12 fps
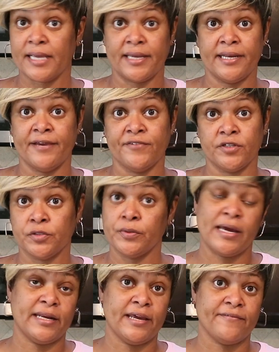I never do,
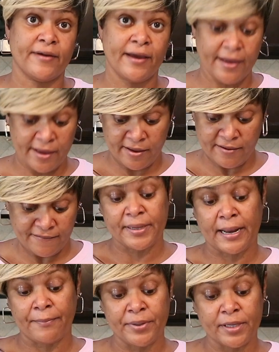I never have,
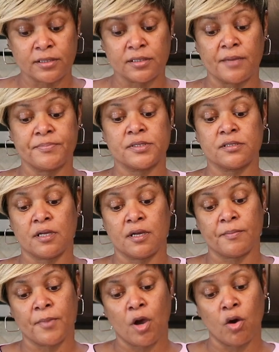but I picked up
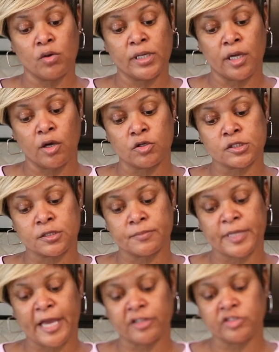some Wholly
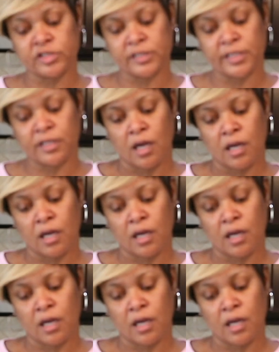Wholesome Naturally